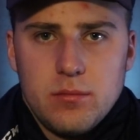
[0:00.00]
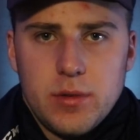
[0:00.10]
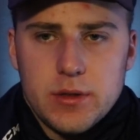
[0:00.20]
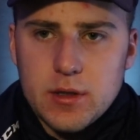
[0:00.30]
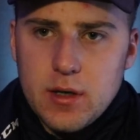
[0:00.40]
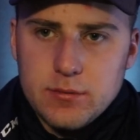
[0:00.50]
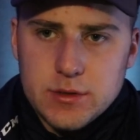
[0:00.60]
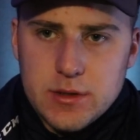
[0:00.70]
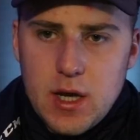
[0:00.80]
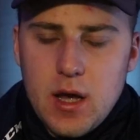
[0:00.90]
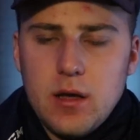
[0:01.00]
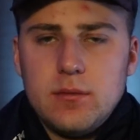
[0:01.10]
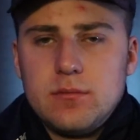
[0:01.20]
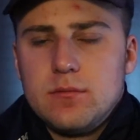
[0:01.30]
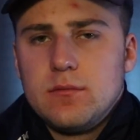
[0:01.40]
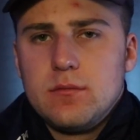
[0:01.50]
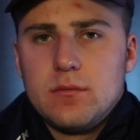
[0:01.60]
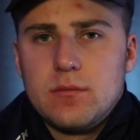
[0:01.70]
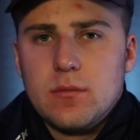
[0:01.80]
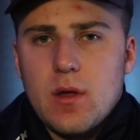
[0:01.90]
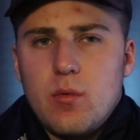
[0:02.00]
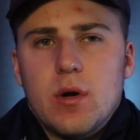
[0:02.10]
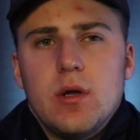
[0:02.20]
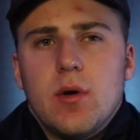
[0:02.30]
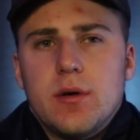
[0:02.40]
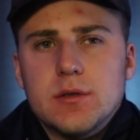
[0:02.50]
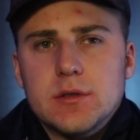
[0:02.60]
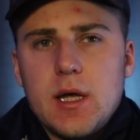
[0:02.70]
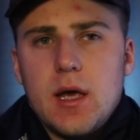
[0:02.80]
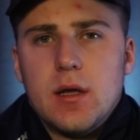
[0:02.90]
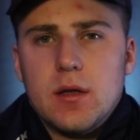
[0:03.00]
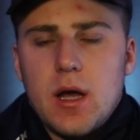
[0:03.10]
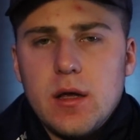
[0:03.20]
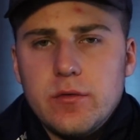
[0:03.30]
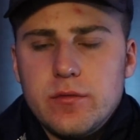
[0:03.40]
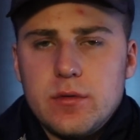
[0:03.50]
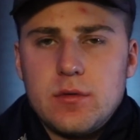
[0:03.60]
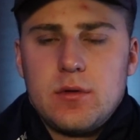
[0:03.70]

But there comes a time where you understand life.